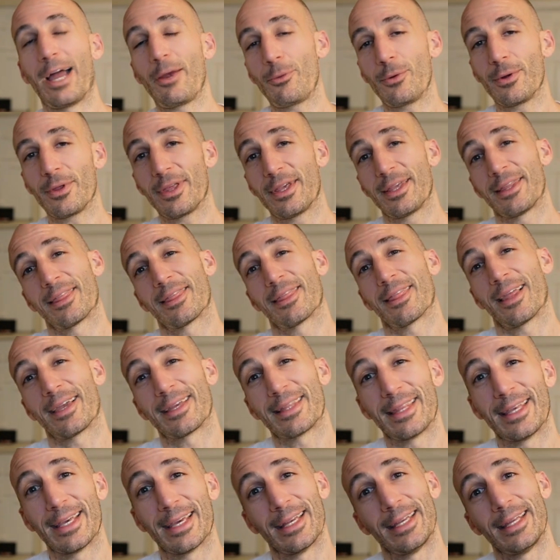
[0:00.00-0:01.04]
really like
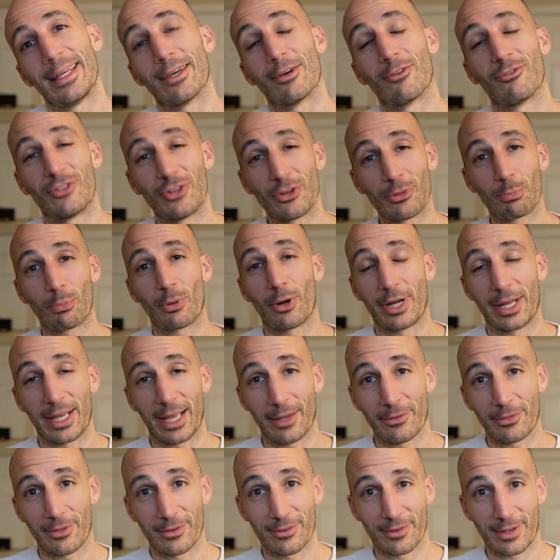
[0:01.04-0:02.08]
the idea of just printing
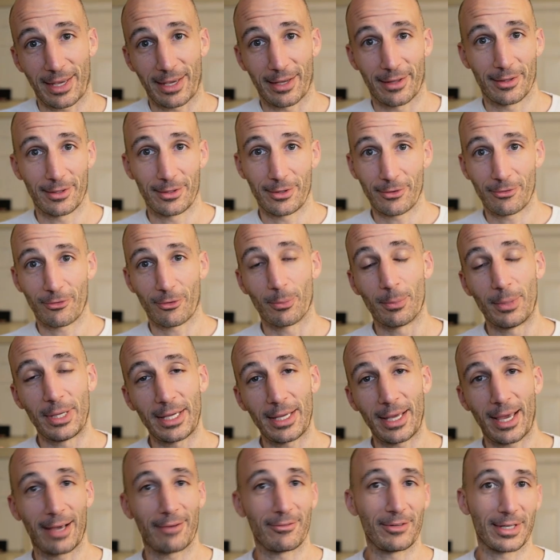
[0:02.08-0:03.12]
out this calendar. For me,
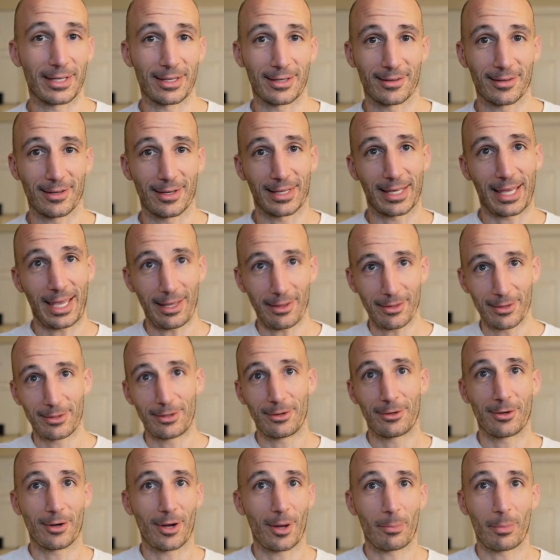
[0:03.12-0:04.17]
having a
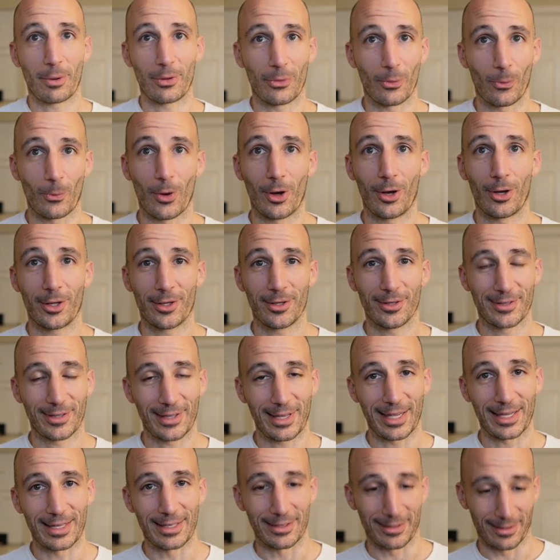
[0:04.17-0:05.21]
calendar up on the wall
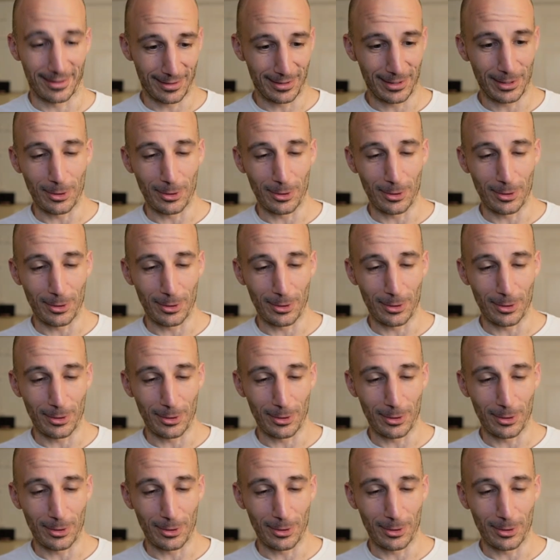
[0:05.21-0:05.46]
and,